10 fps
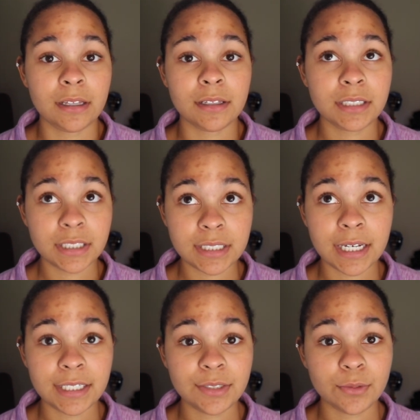this is
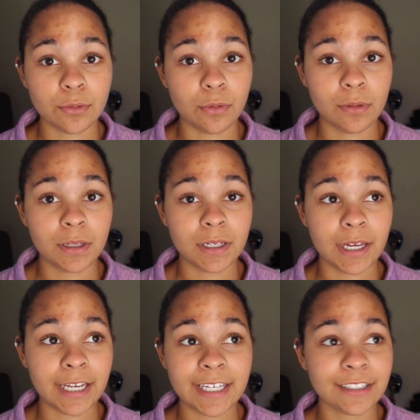high school.
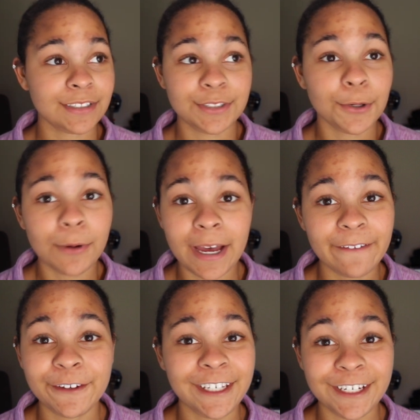I don't
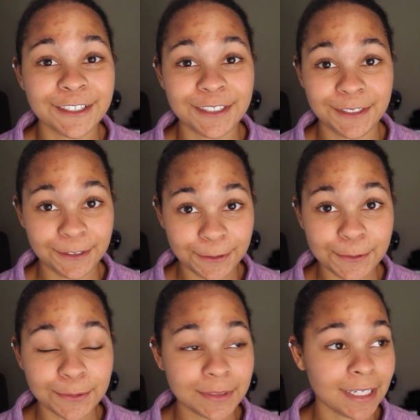have a year to
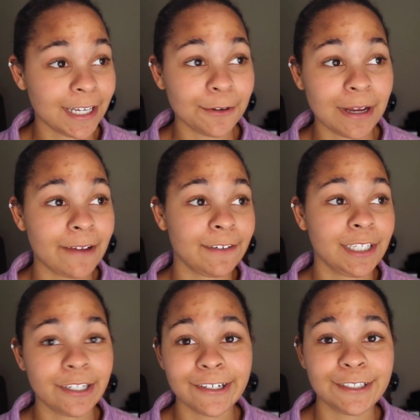lose. I don't have a
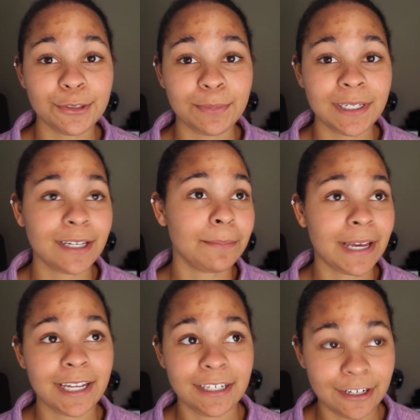year to be a
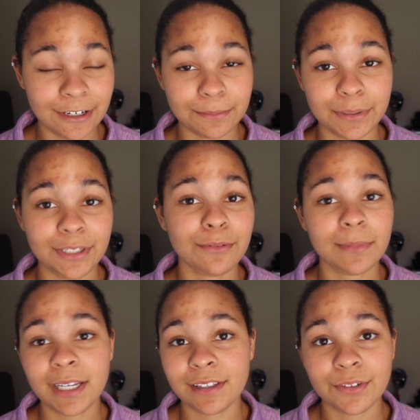bad year, but you
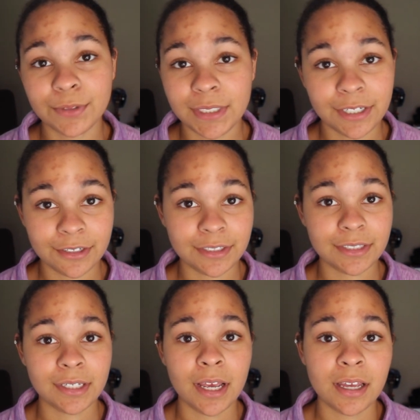make those
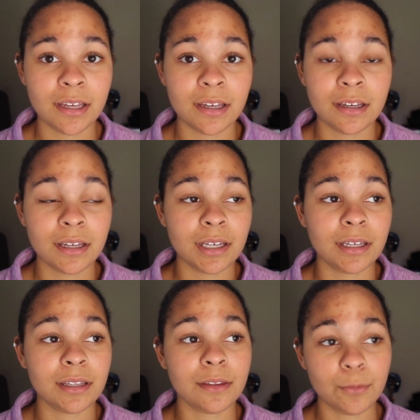years
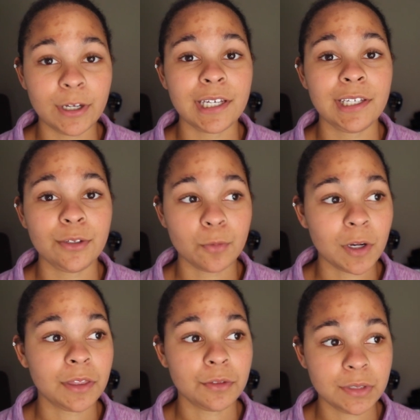the way you
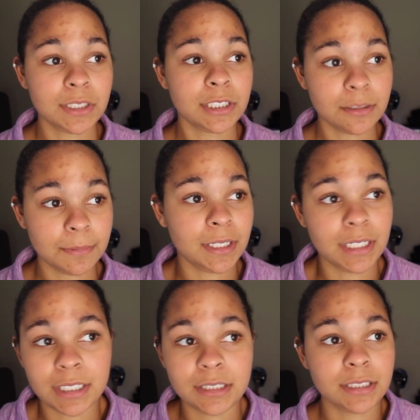want those years to be.
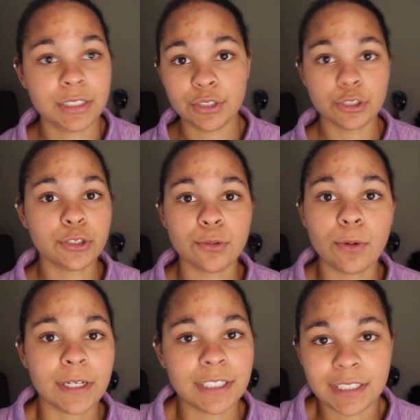It's your
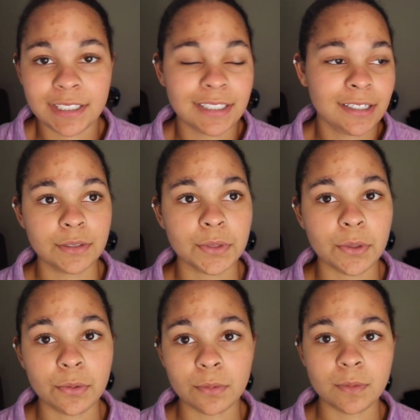choice.
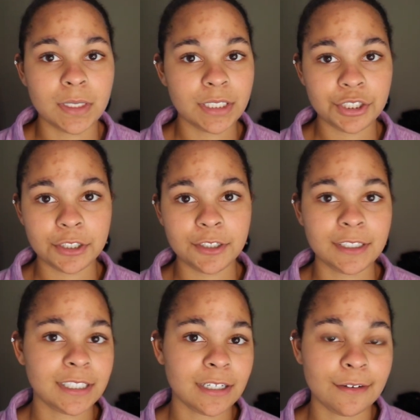So this year,
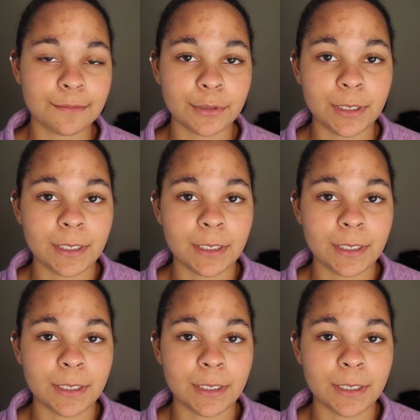this sophomore